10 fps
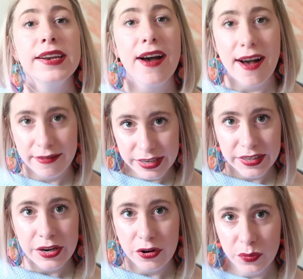Now
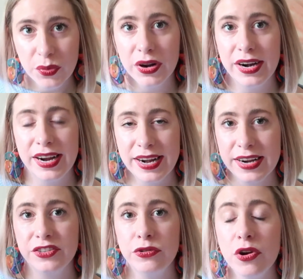obviously you can put it in
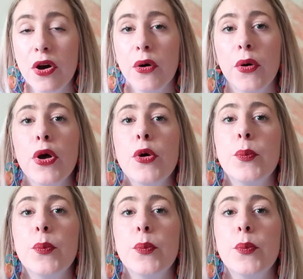as you go,